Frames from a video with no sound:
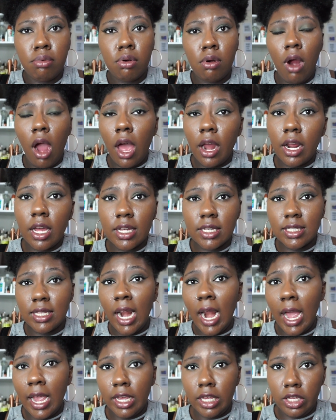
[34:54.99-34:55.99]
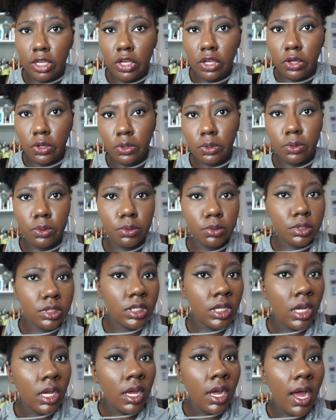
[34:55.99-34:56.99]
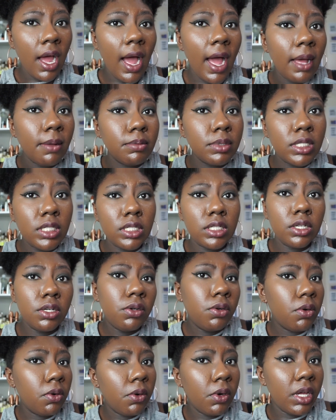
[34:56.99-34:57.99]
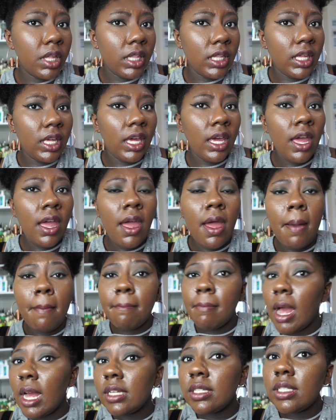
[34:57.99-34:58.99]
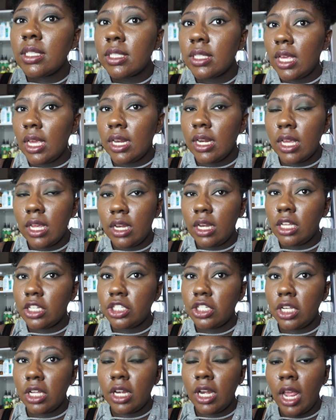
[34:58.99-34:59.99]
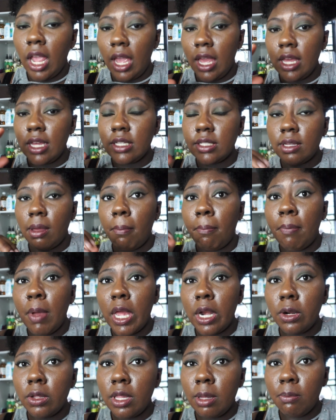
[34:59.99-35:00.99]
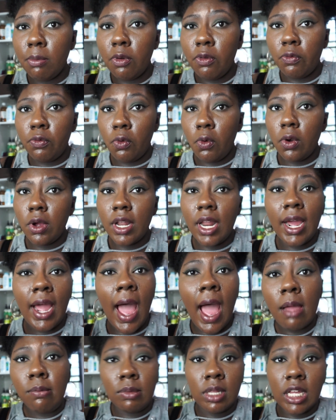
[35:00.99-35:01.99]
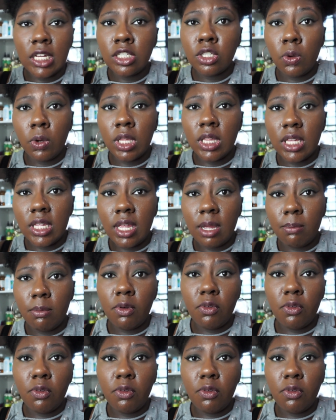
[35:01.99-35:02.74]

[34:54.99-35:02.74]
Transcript: products that I use, I'm still oily. My skin condition is better than before. Like, I'm less oily than